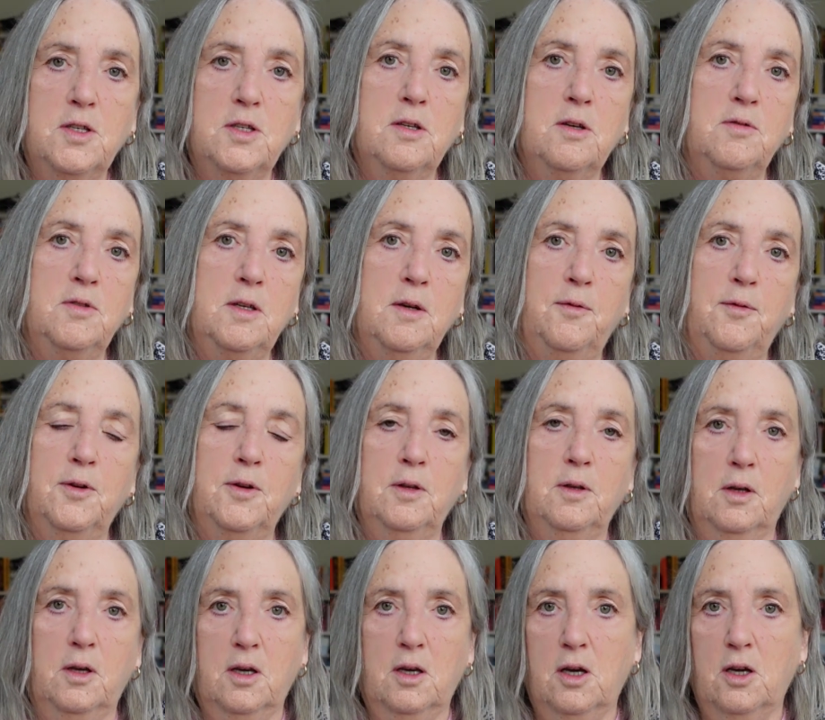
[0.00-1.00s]
So
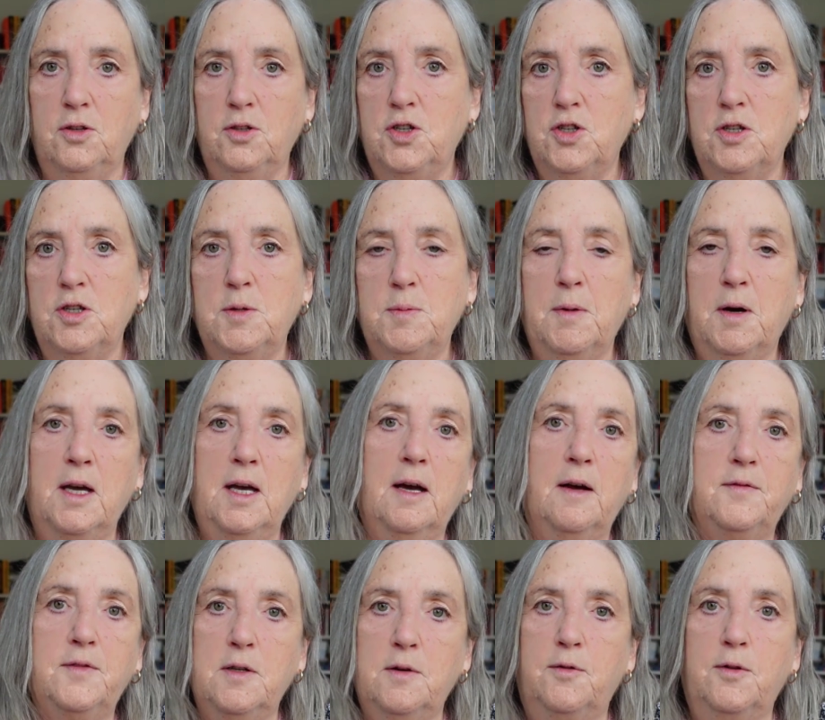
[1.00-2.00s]
different countries might
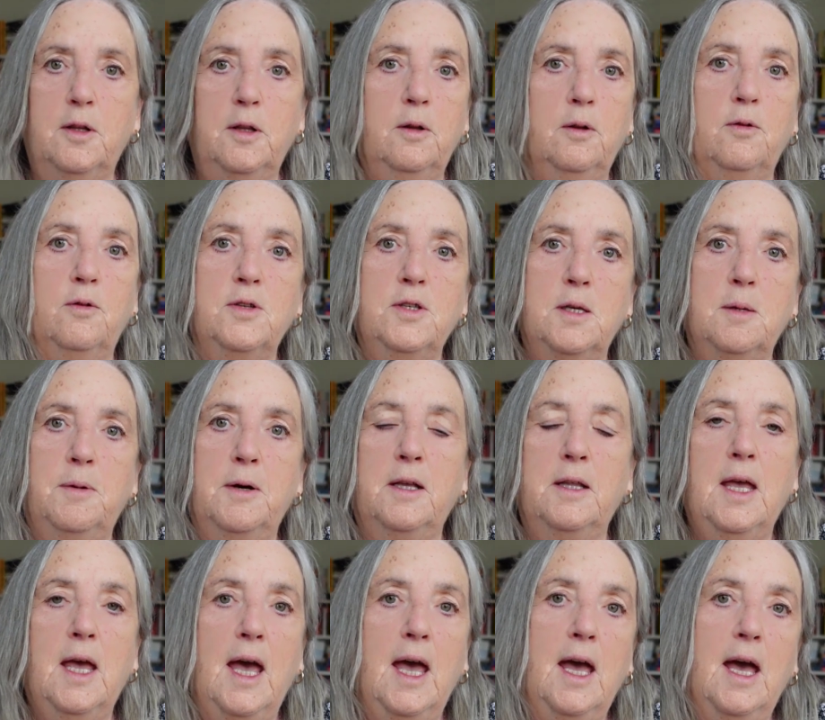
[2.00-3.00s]
have different laws
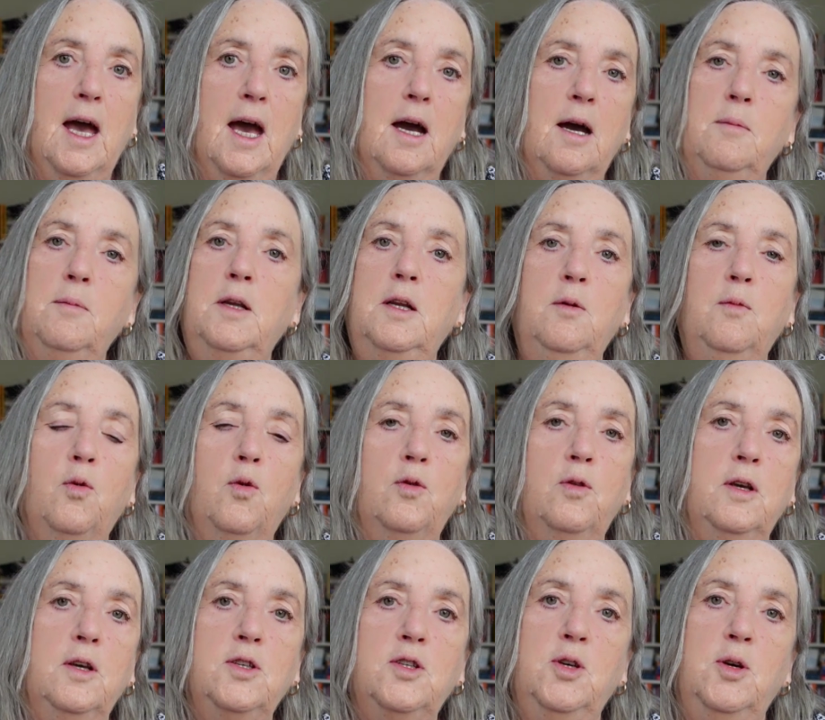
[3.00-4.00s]
about how many
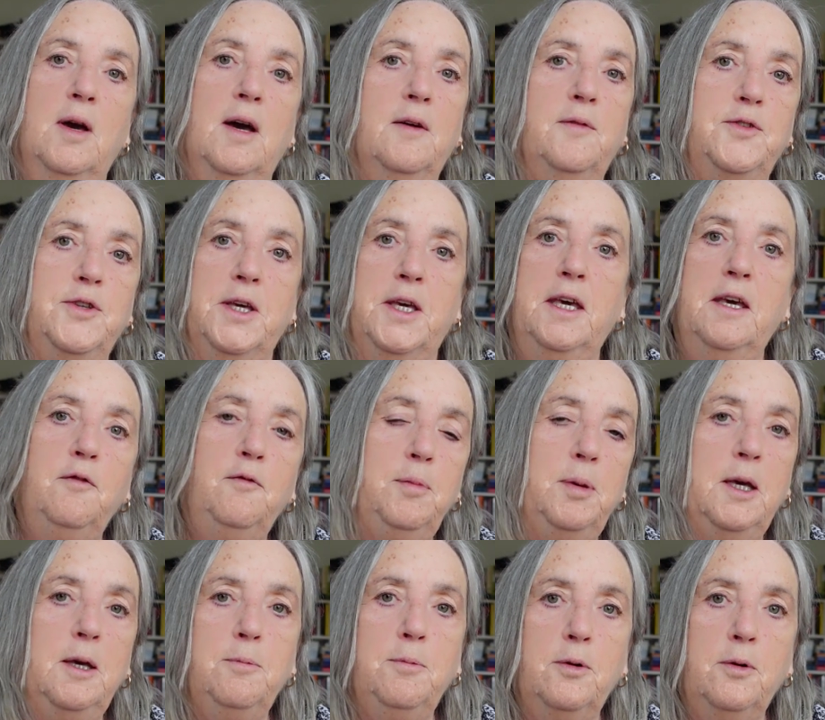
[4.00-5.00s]
warnings you have to give
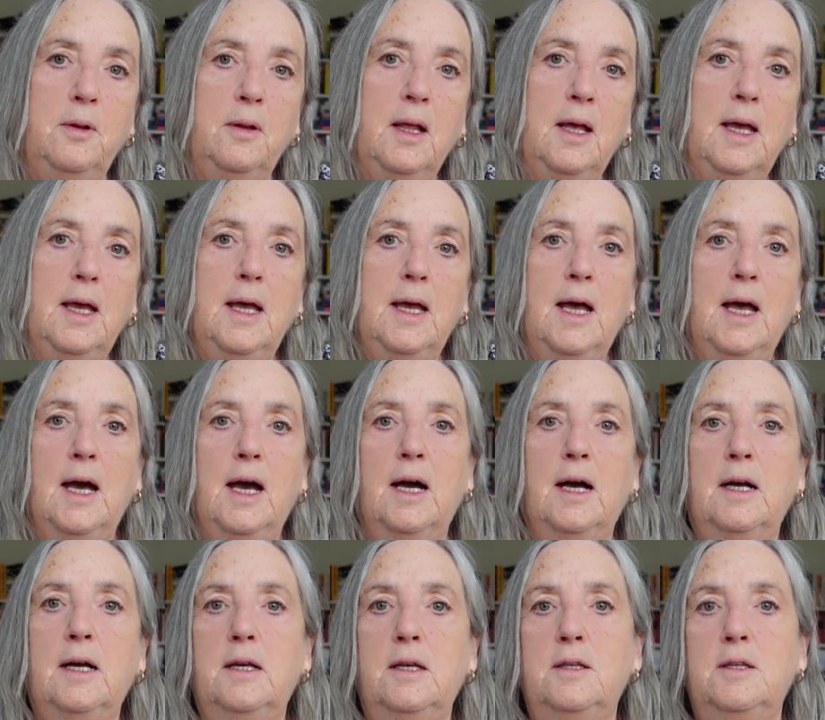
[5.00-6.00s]
people,
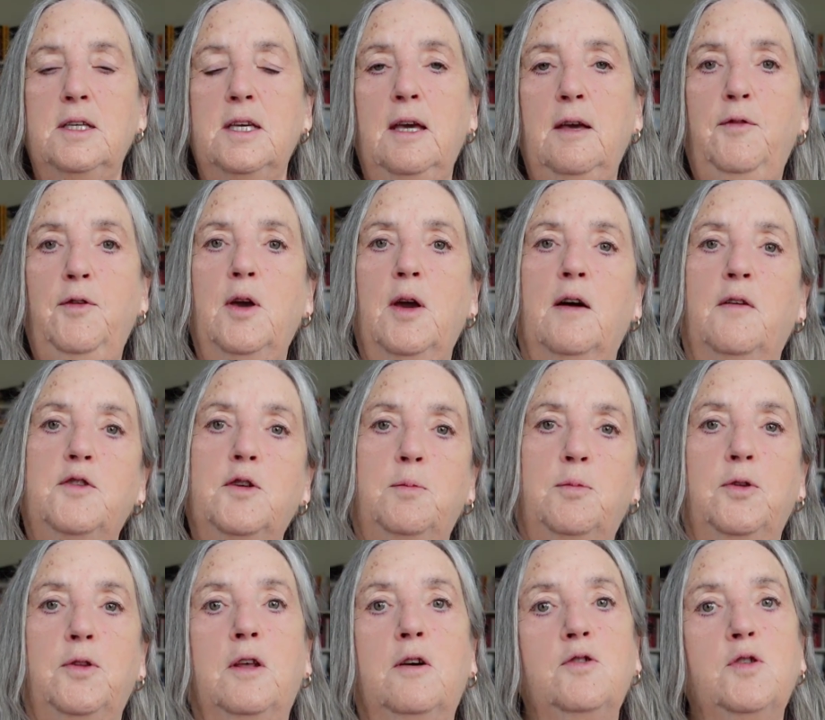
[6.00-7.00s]
and if you have to
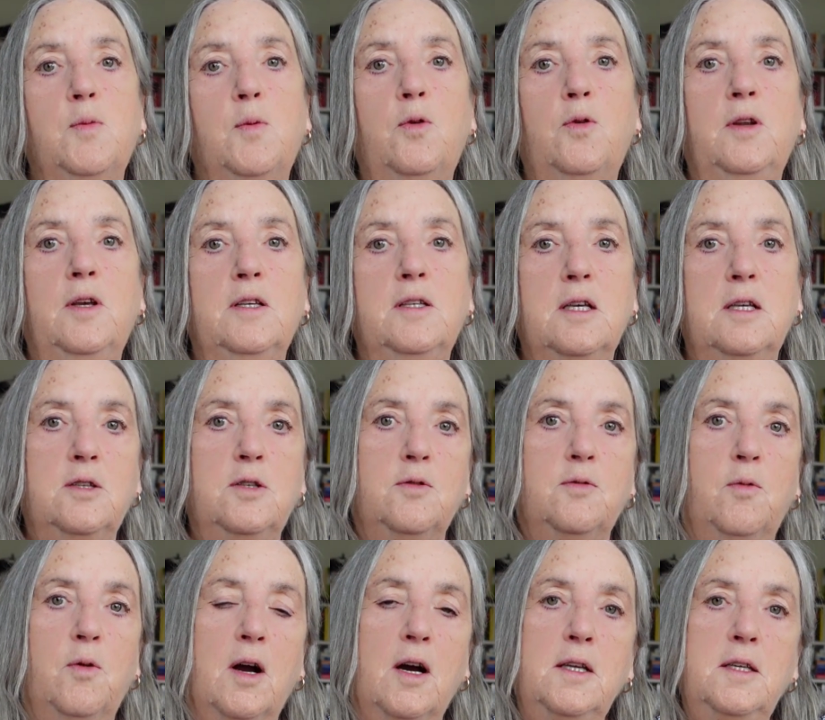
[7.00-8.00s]
put those warnings into
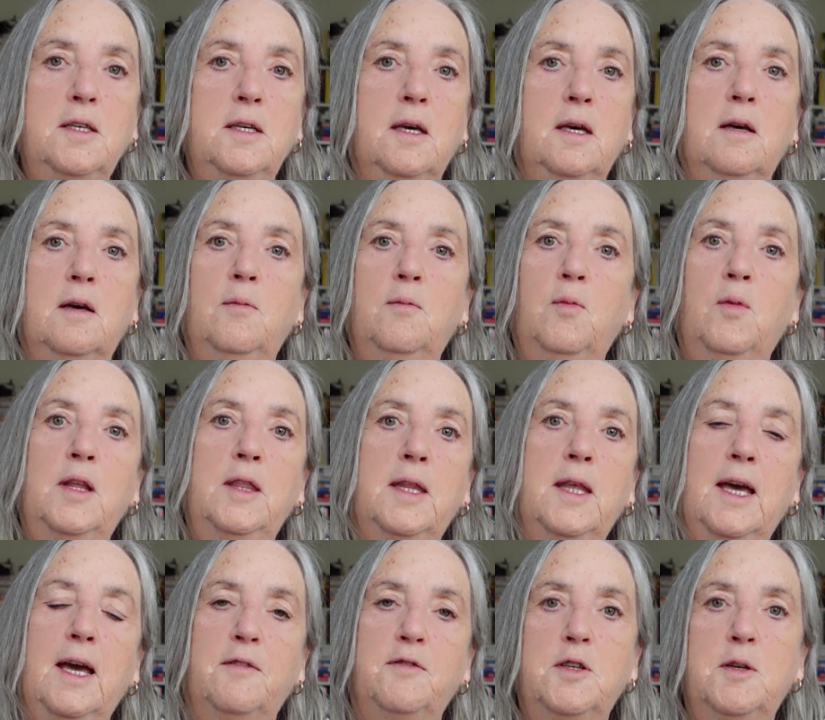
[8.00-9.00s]
writing and when they
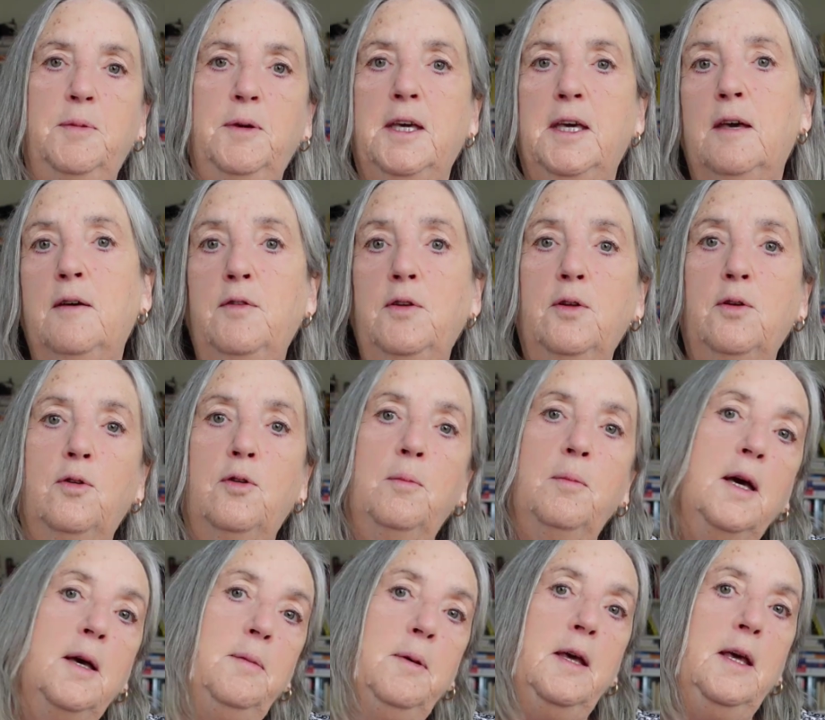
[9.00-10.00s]
have to be given, or
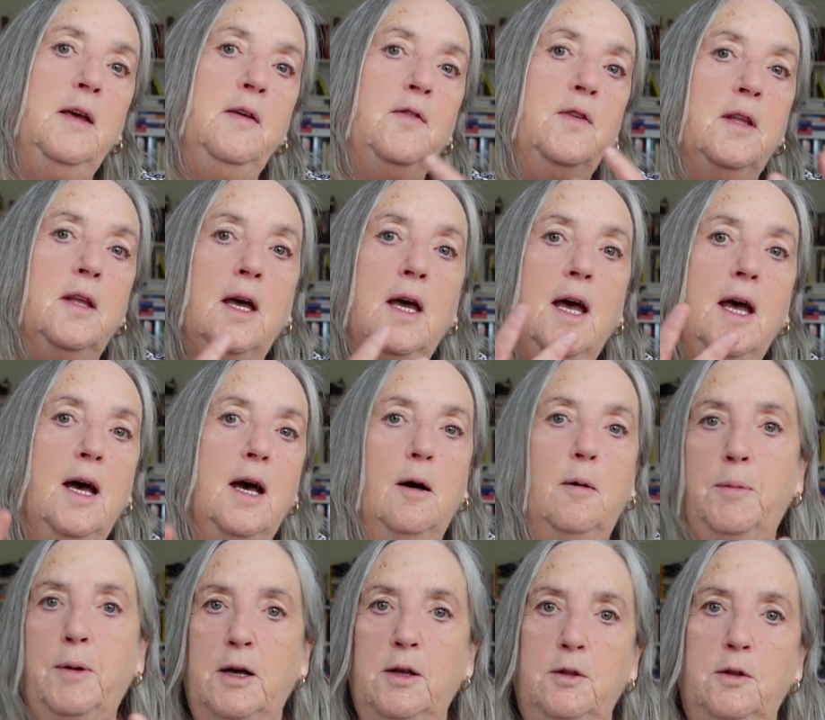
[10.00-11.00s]
maybe even
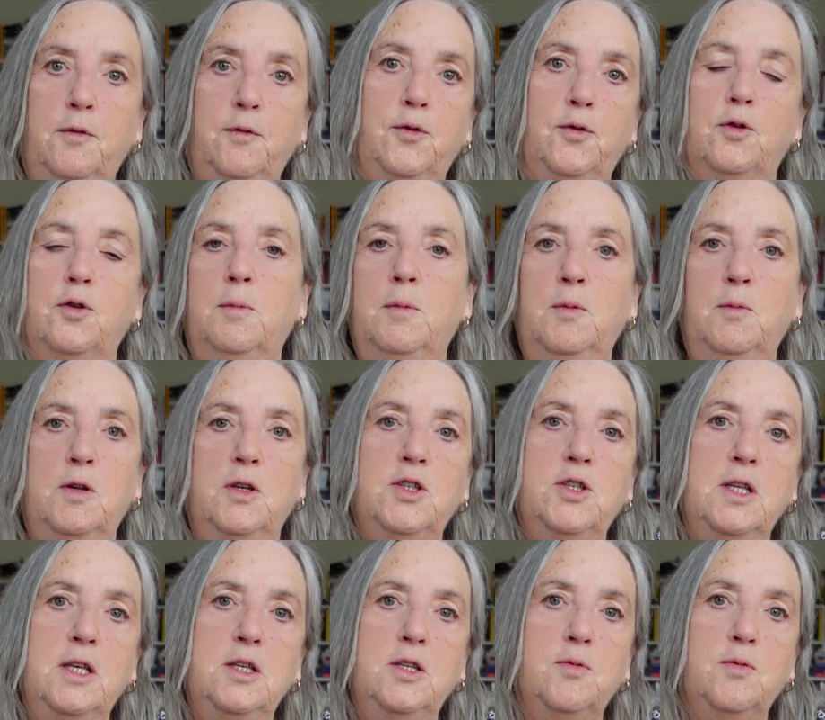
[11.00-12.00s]
about the form in which
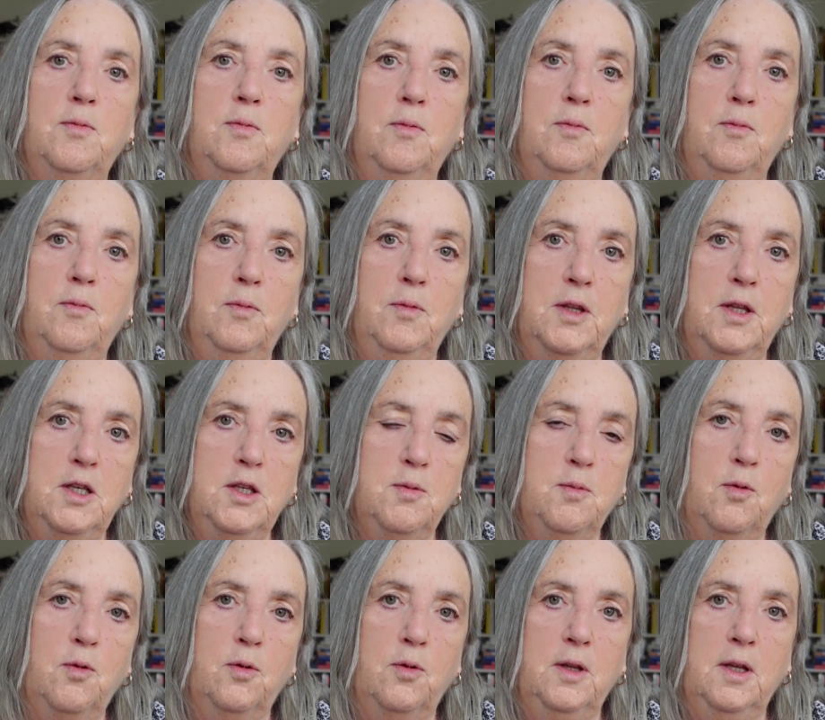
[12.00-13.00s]
these
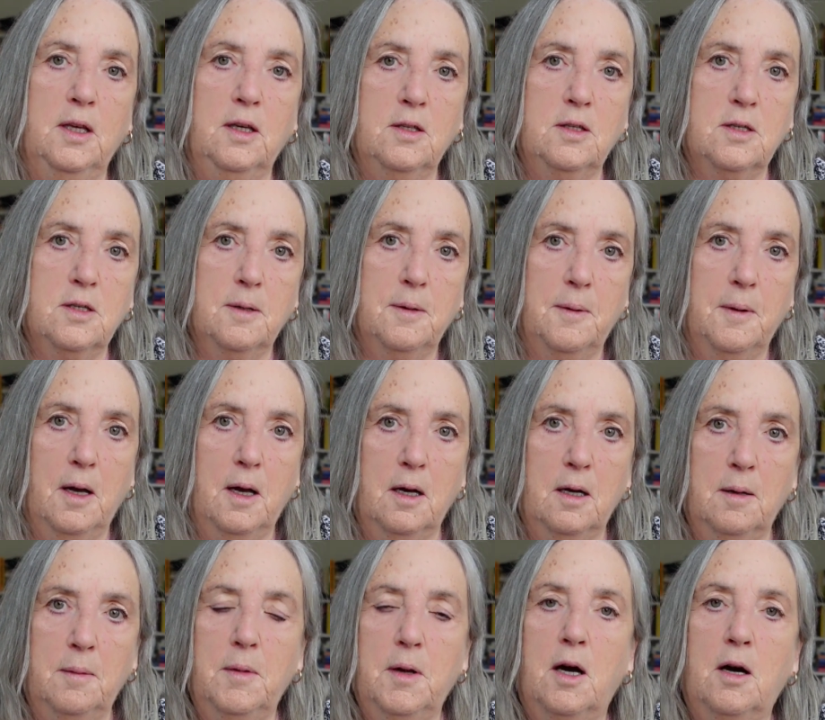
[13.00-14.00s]
warnings
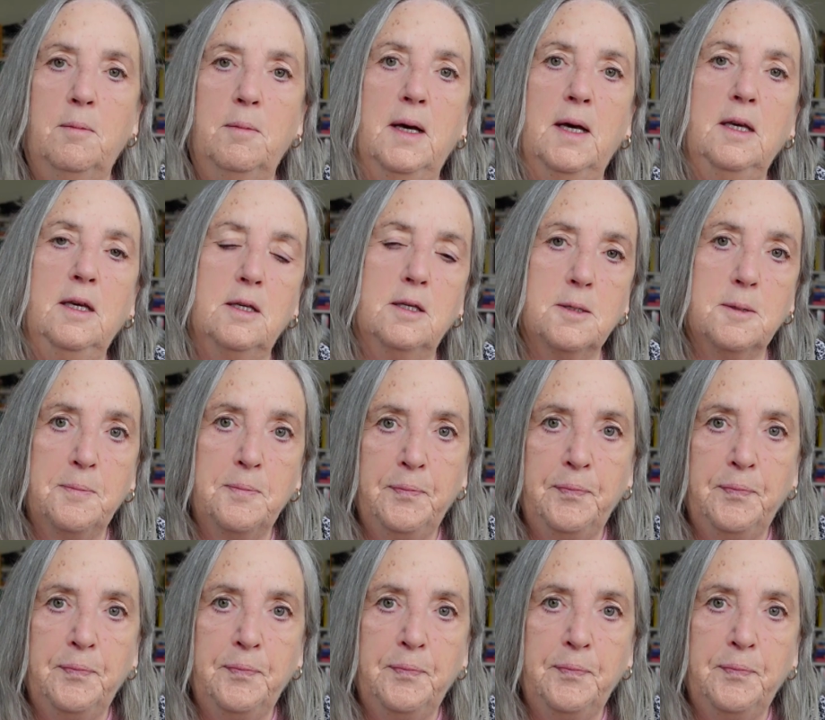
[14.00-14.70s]
are made.